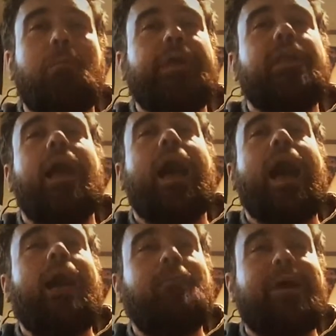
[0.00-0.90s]
But
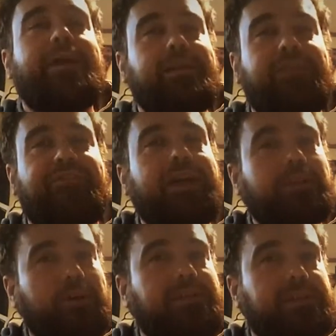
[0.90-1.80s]
I bet if I
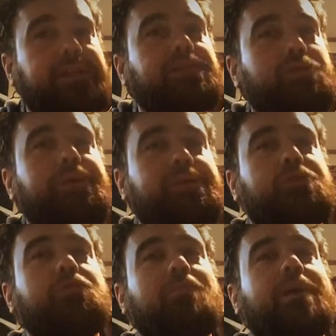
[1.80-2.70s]
looked into it
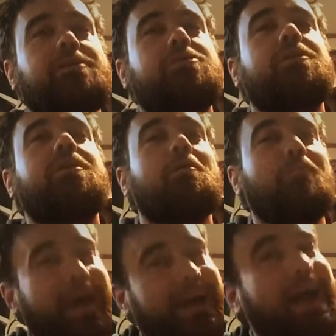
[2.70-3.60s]
too much,
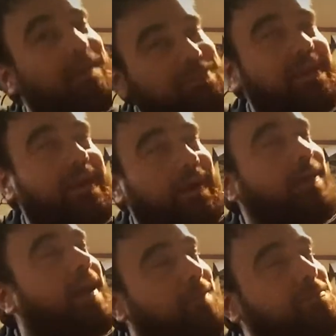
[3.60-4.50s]
black
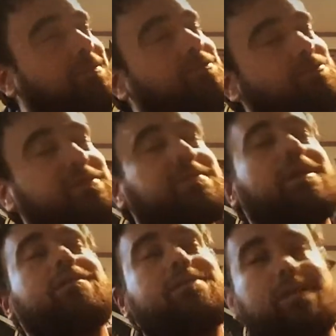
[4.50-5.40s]
helicopters would
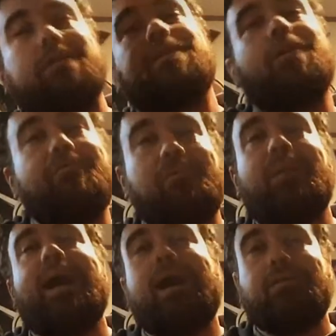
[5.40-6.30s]
start circling over
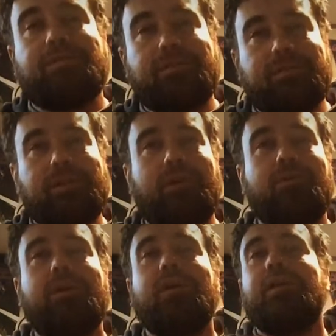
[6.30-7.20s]
my house.
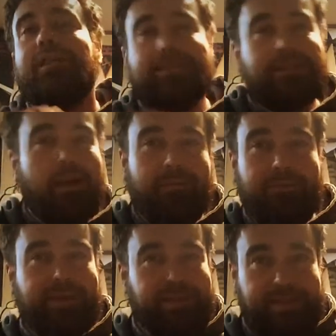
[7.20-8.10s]
So that's all
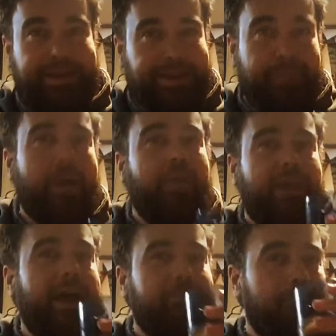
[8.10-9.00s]
I'm going to say
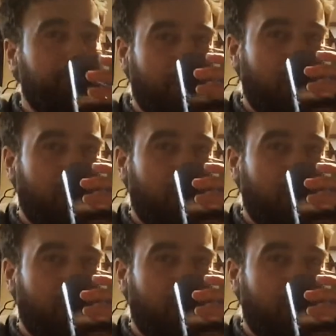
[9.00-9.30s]
about that.